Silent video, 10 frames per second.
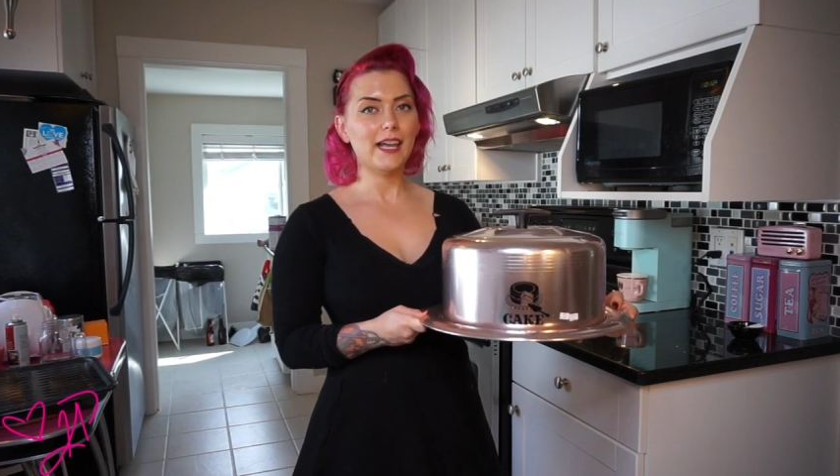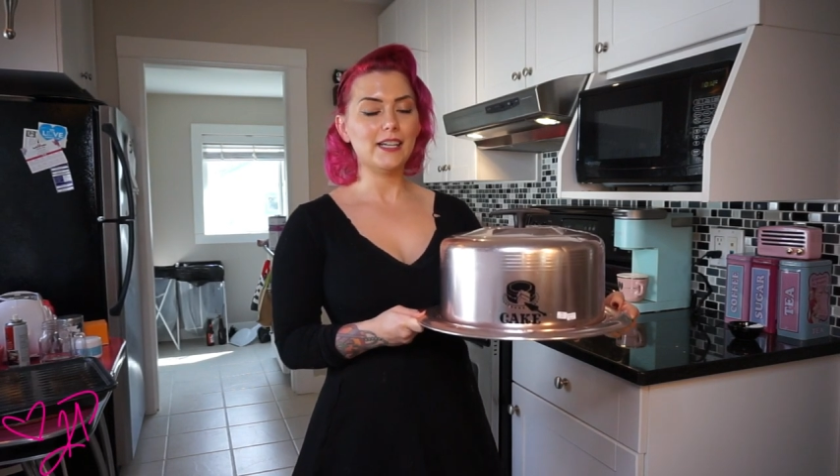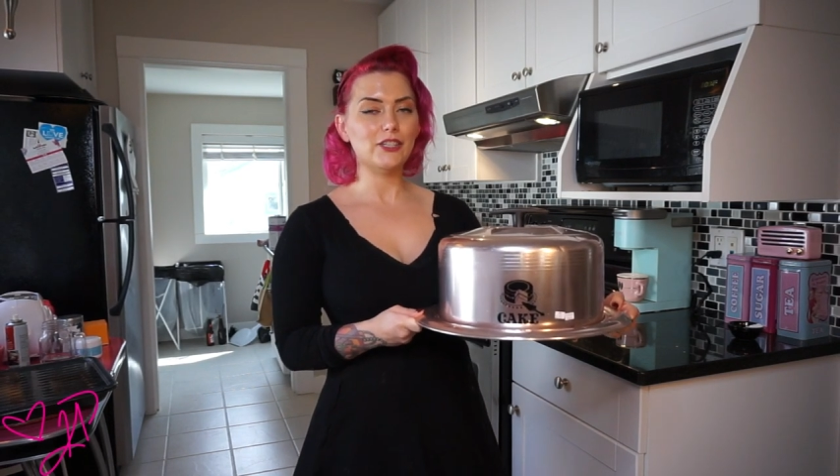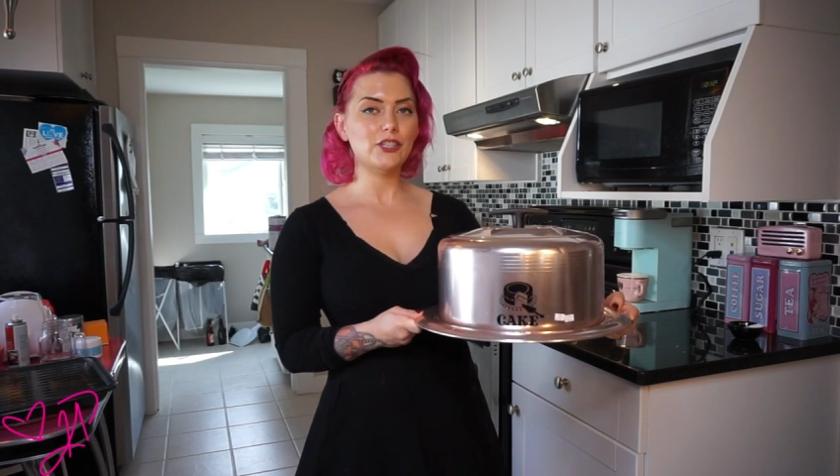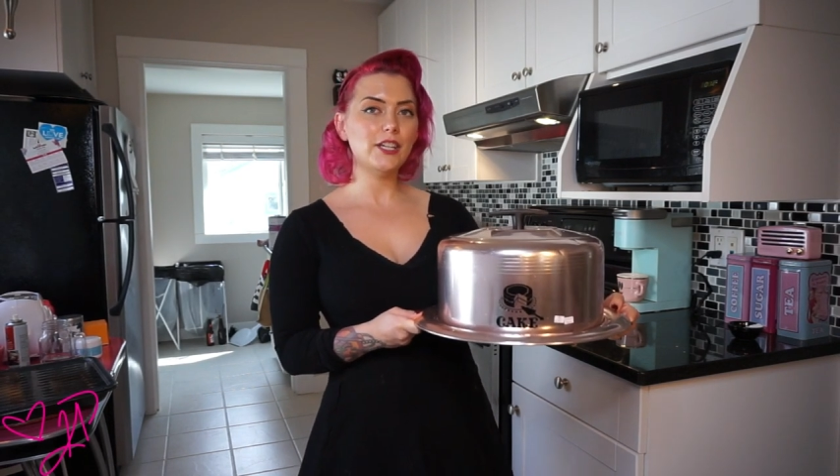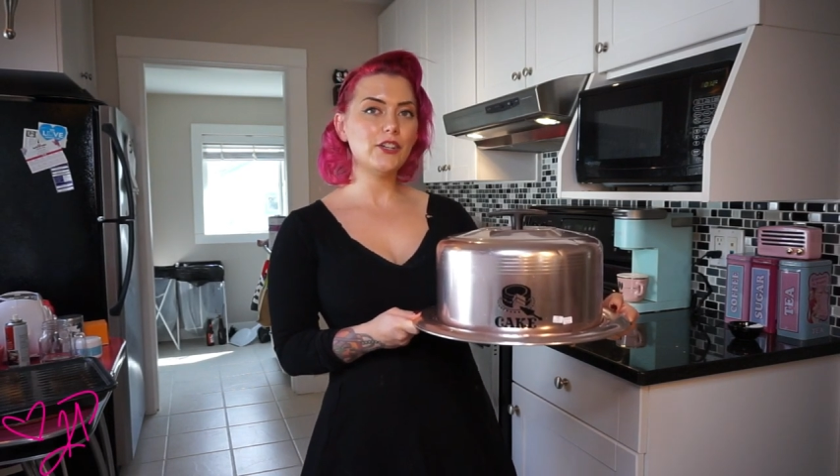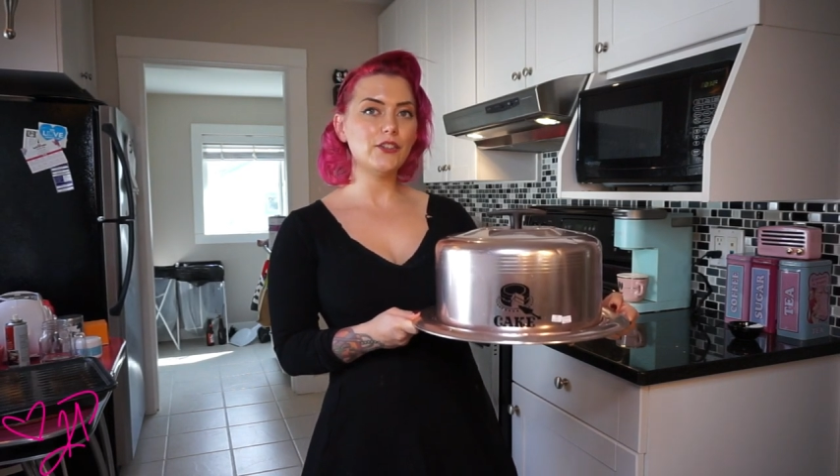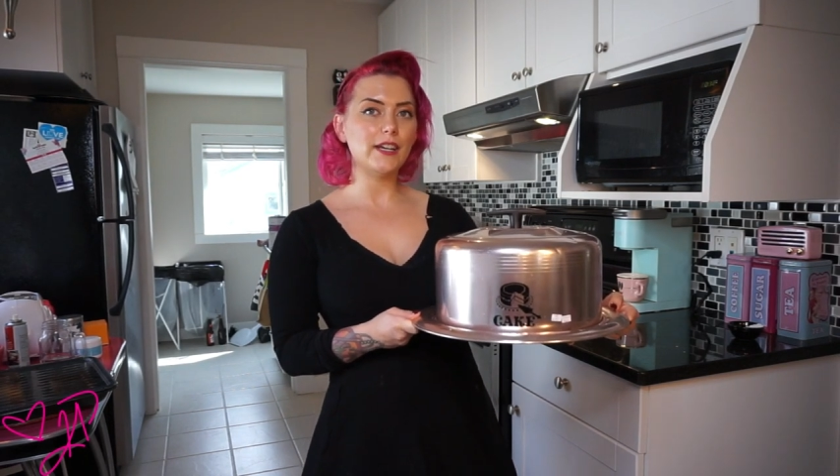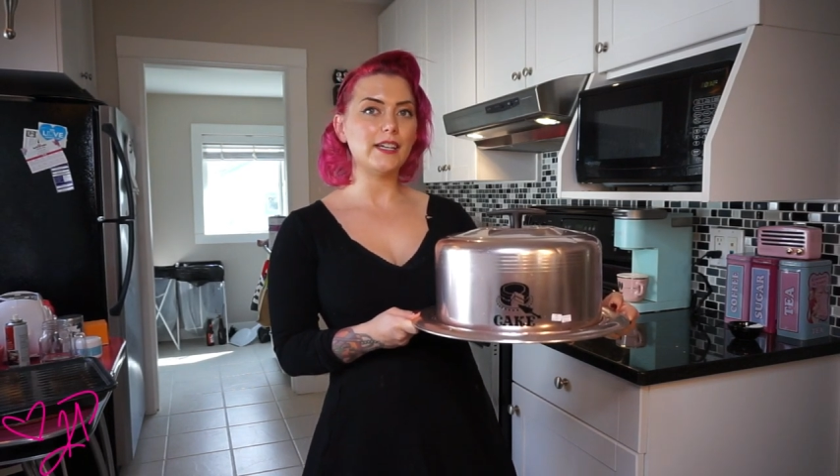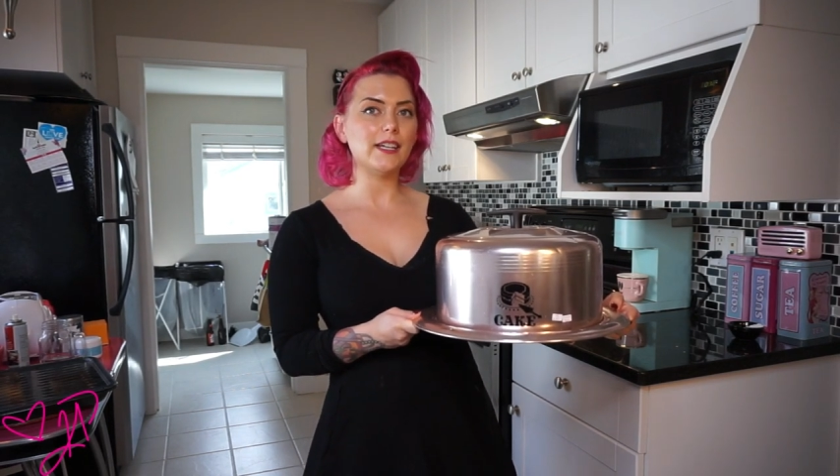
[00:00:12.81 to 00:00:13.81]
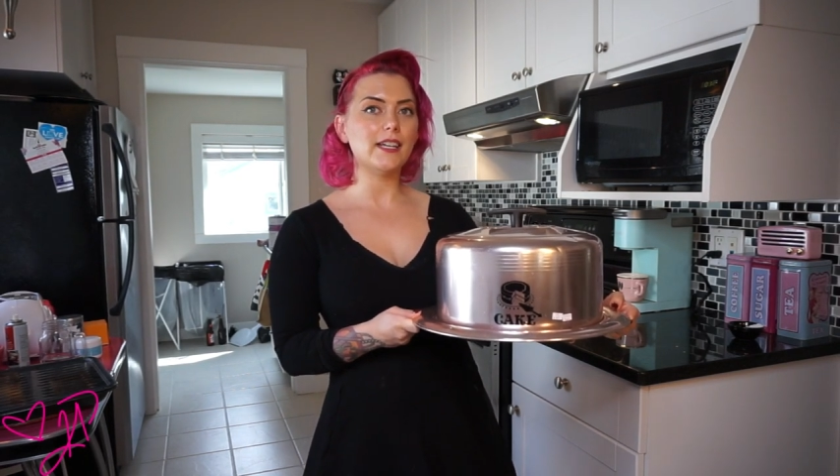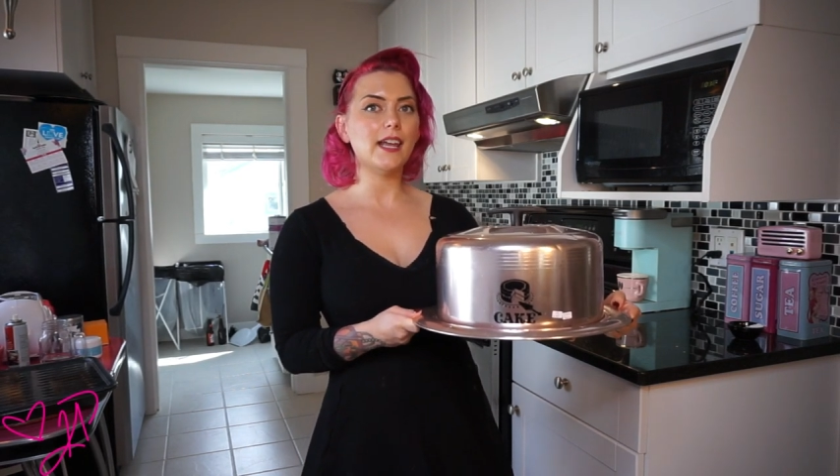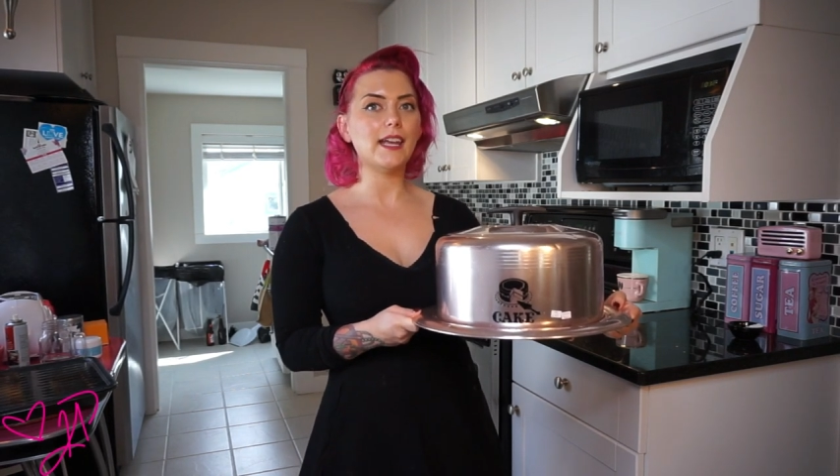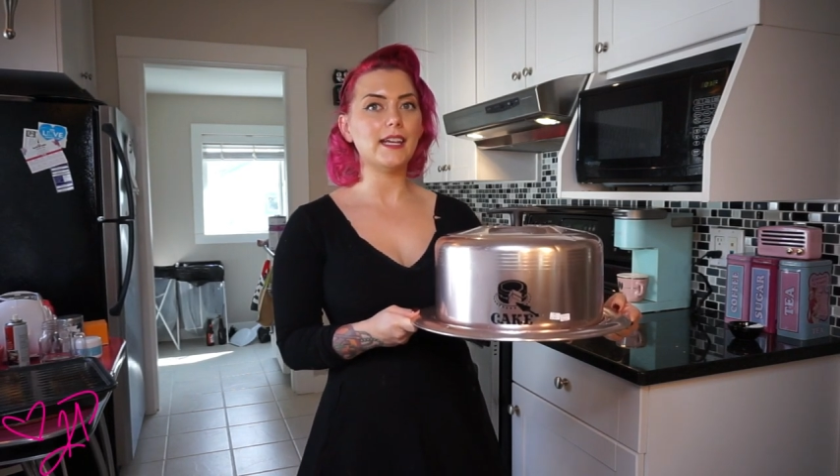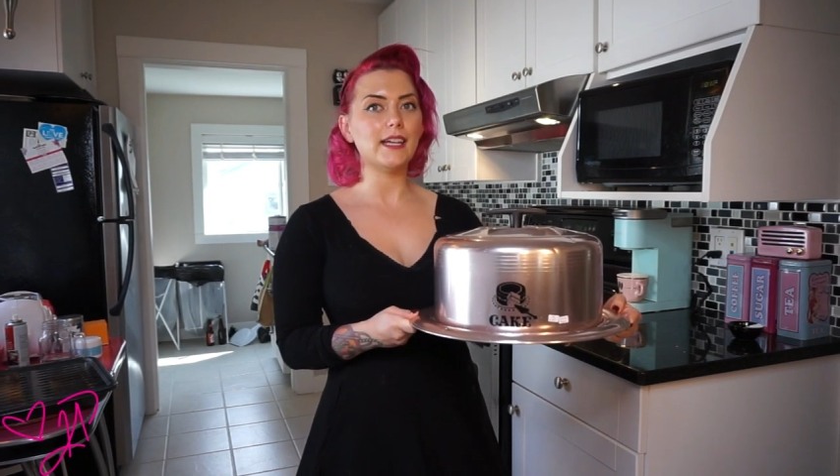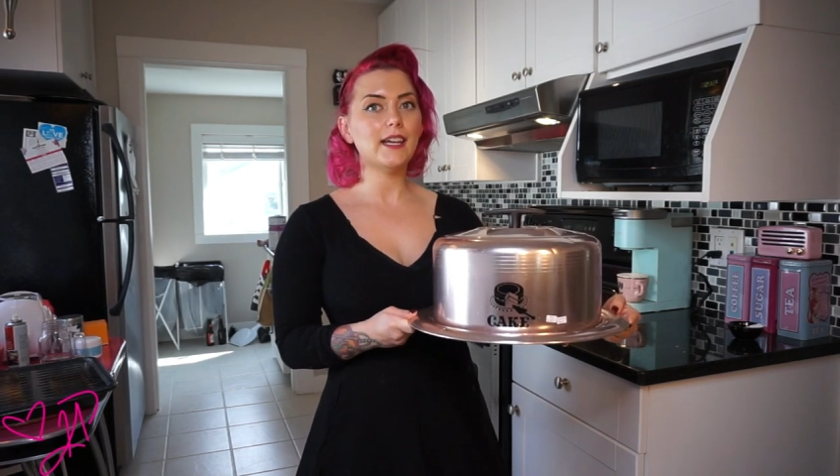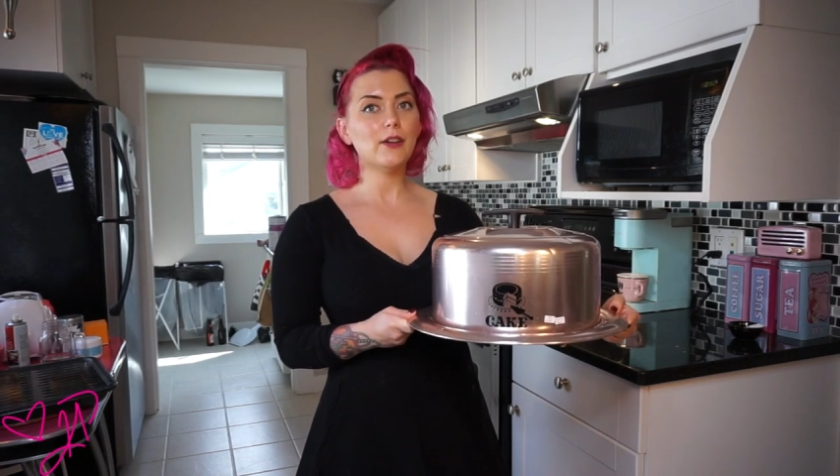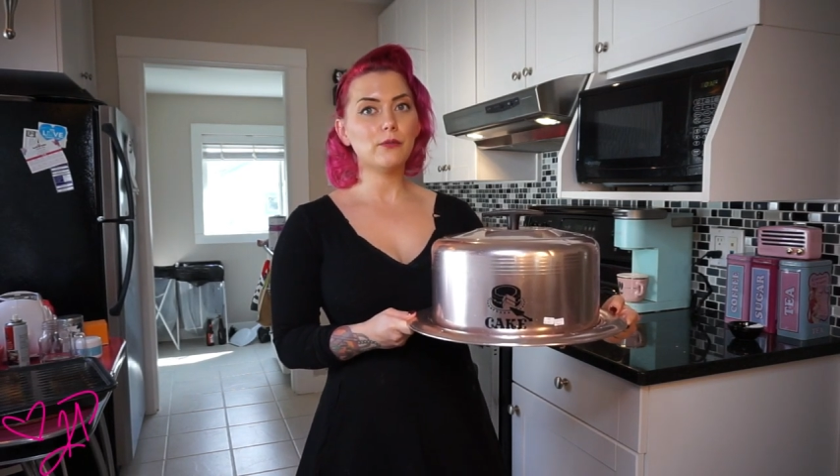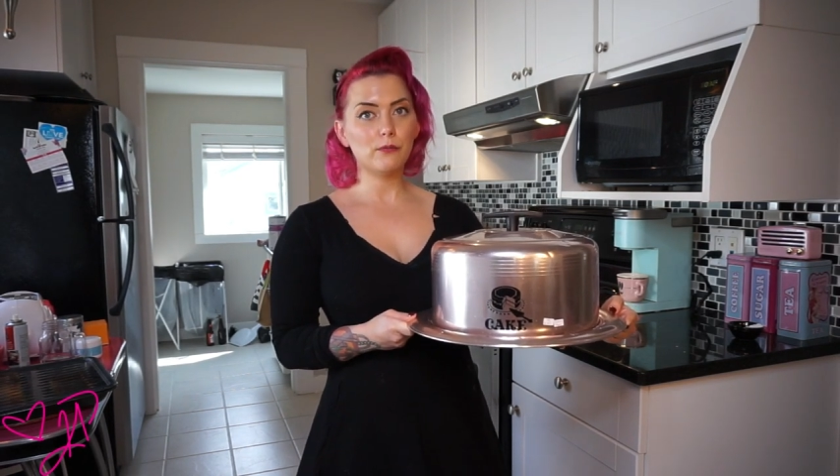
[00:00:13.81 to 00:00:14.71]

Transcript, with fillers: and she created a